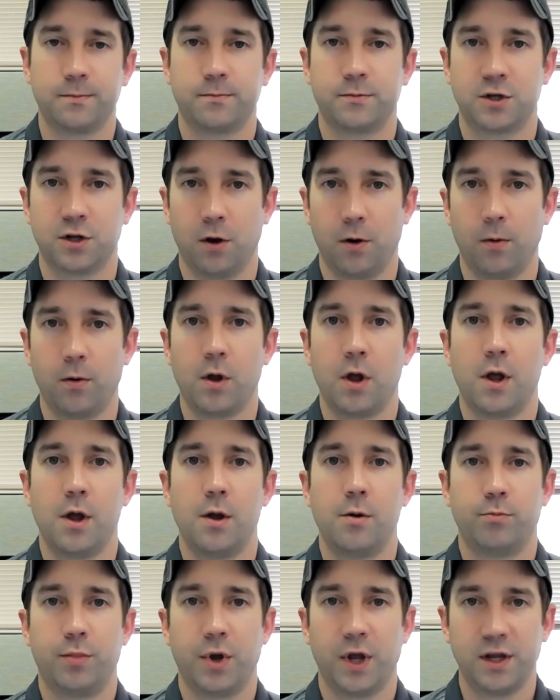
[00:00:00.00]
So
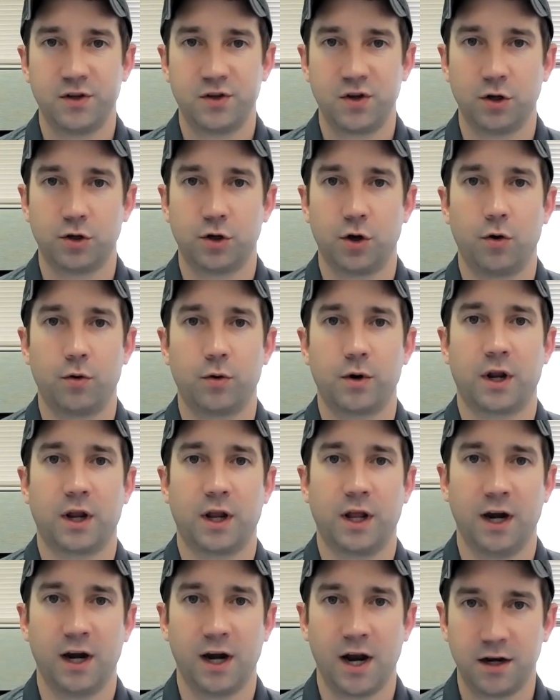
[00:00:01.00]
pay Zillow,
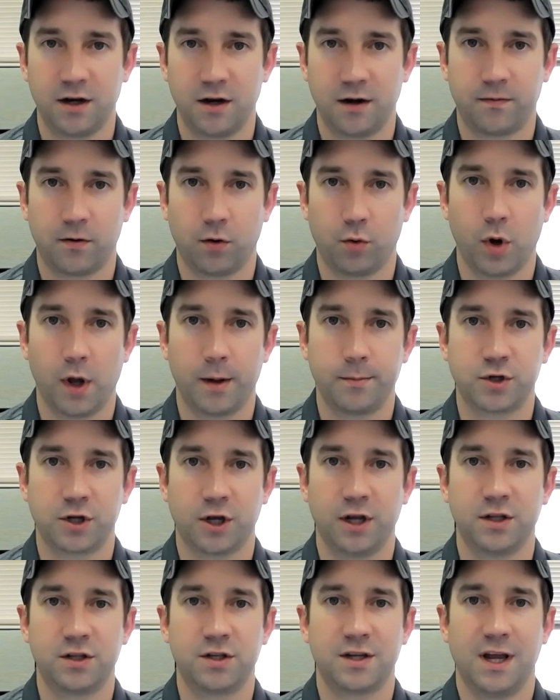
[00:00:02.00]
get it on different
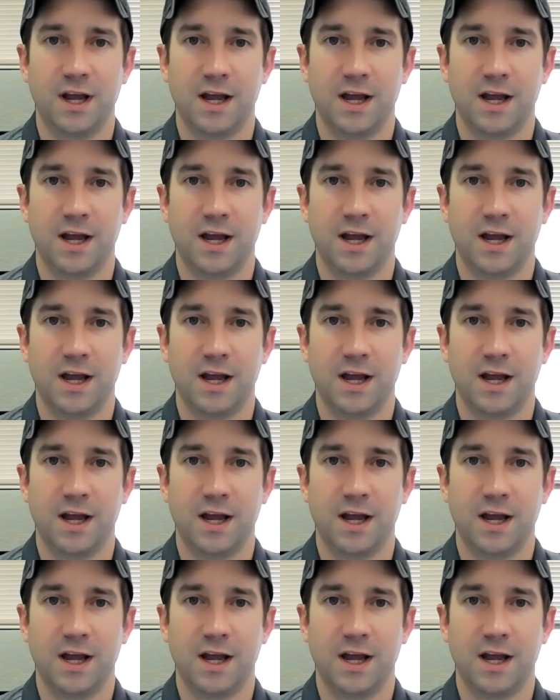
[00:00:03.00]
websites.